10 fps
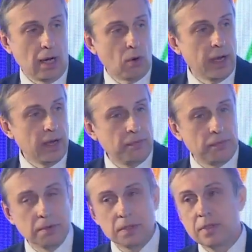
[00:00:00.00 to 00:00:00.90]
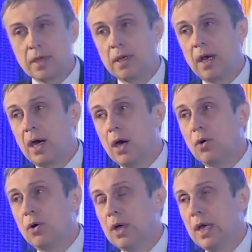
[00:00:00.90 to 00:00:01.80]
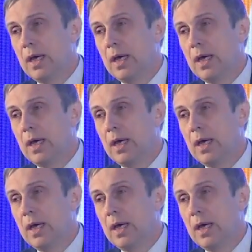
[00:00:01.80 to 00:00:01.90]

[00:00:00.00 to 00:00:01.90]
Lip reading: our efforts and our